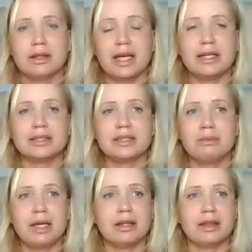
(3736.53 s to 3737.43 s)
That is the
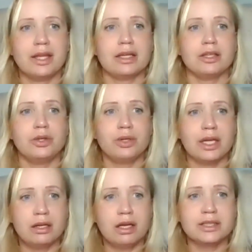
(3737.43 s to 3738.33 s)
main thing. You
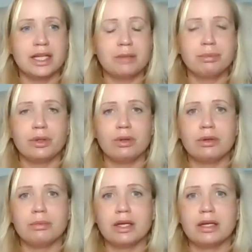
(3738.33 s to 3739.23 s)
cannot help
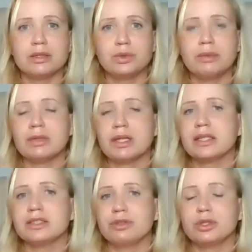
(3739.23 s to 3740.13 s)
your dream
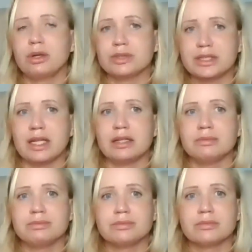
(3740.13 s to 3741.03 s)
client if you don't sell.
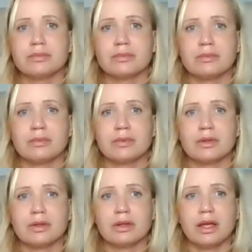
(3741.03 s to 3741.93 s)

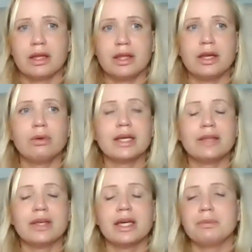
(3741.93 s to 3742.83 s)
And they don't
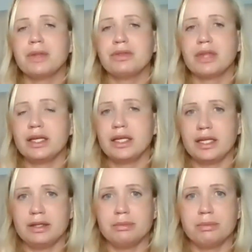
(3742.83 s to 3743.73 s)
get the help that they
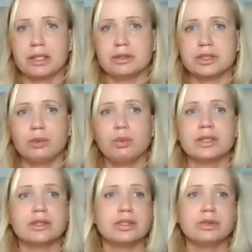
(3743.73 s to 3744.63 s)
need because you
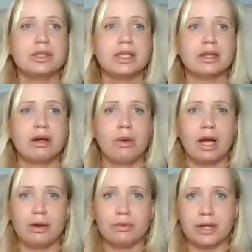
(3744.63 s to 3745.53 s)
didn't go
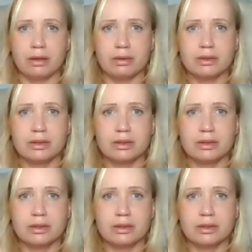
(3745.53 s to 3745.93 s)
out there.